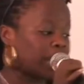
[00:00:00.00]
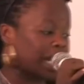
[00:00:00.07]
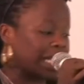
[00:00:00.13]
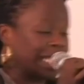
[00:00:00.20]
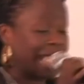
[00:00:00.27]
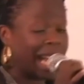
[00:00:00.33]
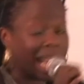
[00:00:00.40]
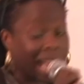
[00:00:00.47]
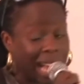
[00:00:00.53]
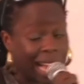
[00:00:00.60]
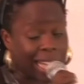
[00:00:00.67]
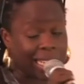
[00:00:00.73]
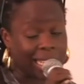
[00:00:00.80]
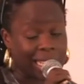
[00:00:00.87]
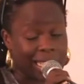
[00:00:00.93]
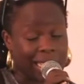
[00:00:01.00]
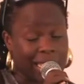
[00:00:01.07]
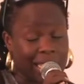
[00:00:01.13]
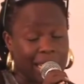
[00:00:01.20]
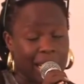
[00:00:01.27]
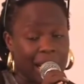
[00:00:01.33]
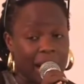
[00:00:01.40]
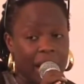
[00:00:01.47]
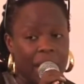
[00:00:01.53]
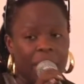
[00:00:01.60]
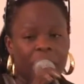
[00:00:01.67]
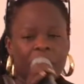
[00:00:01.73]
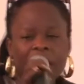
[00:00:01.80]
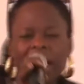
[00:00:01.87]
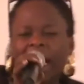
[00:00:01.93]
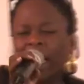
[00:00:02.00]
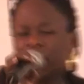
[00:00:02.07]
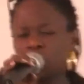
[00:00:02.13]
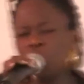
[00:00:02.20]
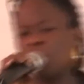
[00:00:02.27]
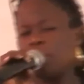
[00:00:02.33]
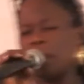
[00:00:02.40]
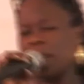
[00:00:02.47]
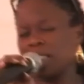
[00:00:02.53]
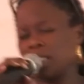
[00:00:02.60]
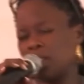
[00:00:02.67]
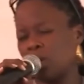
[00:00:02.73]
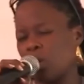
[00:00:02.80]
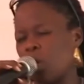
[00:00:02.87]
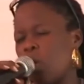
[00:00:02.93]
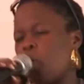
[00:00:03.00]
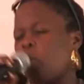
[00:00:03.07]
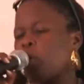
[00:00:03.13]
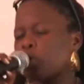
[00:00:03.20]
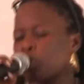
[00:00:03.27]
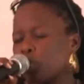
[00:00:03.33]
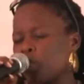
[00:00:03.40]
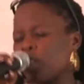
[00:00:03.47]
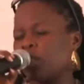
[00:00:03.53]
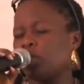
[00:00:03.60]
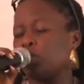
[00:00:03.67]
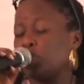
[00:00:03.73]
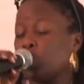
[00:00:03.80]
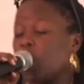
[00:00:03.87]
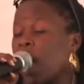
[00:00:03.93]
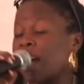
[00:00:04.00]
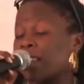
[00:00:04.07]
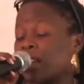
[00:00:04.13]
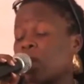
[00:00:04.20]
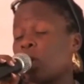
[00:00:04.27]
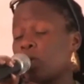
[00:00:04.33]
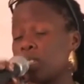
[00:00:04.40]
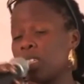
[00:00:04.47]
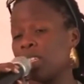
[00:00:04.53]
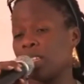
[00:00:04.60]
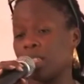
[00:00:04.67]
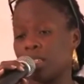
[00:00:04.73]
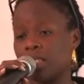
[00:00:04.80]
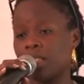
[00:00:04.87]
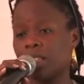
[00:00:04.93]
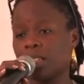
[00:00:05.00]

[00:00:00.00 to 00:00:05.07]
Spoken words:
at younger artists, then can you imagine what we'd do as a continent?